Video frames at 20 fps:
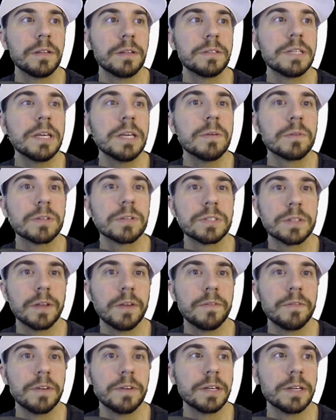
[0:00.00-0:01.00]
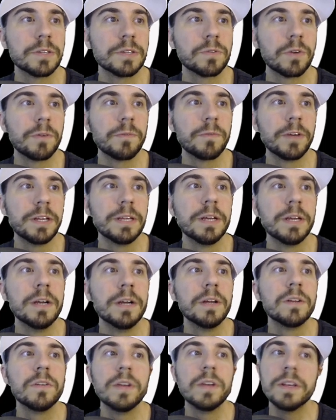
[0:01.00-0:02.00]
Teamer still having a nice win rate.
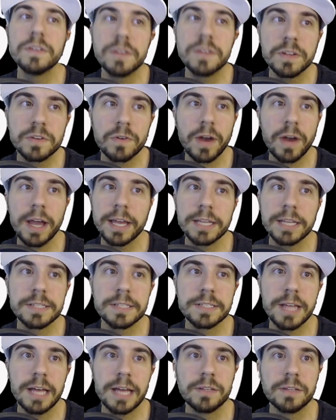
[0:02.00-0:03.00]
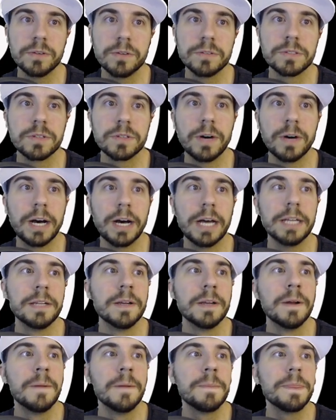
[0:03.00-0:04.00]
Izzet Dragons not doing so
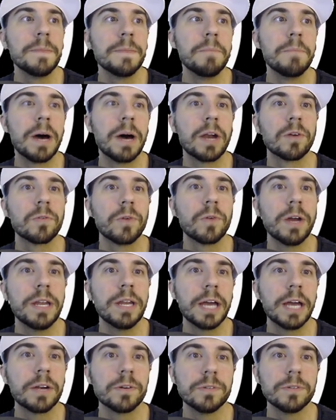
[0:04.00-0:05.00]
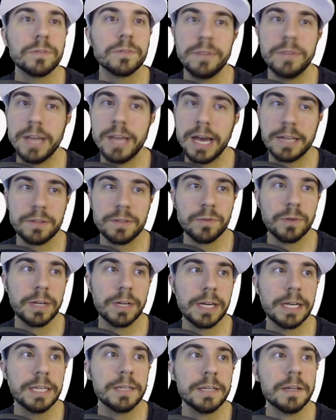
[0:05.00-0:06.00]
hot. Mono Red Aggro not doing
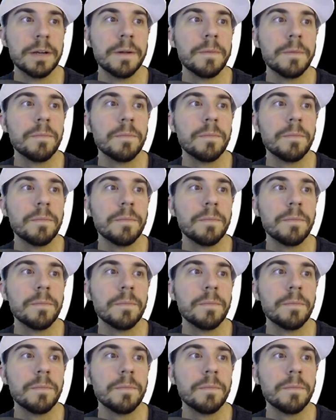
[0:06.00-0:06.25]
hot.